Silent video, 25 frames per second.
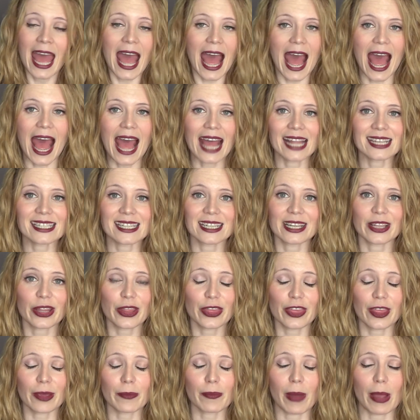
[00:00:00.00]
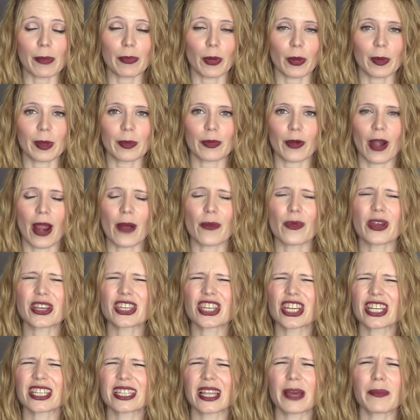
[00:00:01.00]
And another thing by Bobbi Brown,
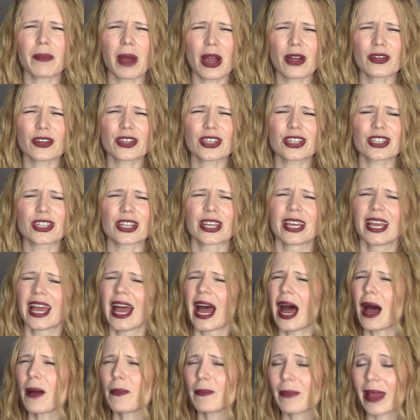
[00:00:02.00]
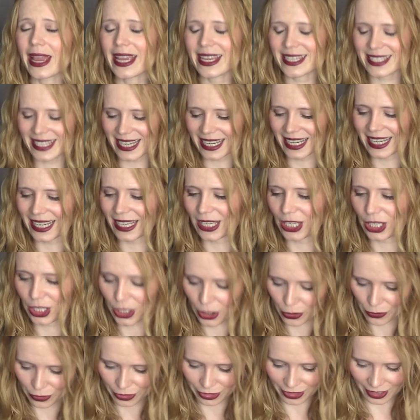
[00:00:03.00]
which is the most amazingly
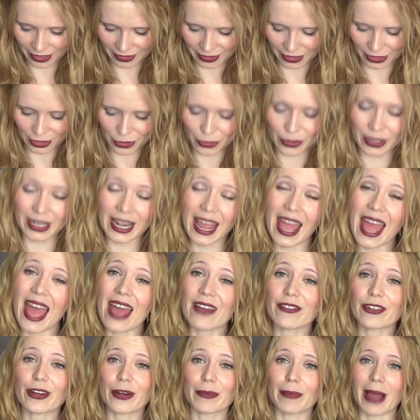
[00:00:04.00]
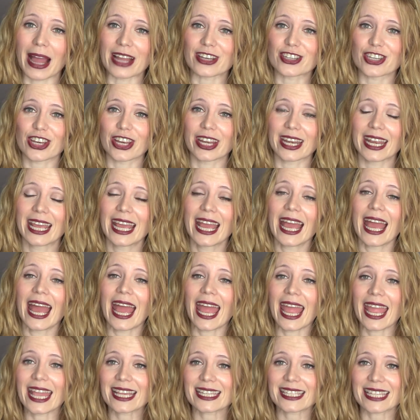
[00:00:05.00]
cute thing that you can ever imagine
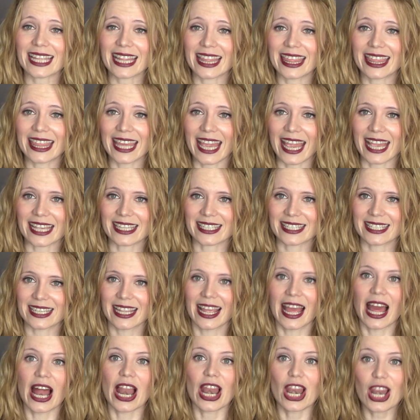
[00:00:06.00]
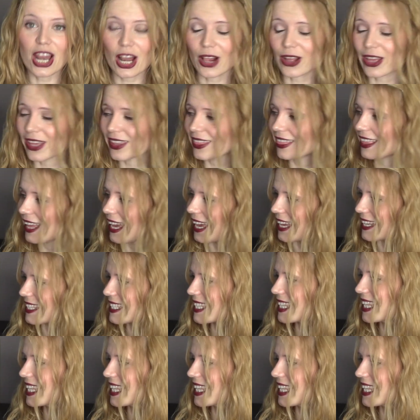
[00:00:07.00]
is this. Look at this.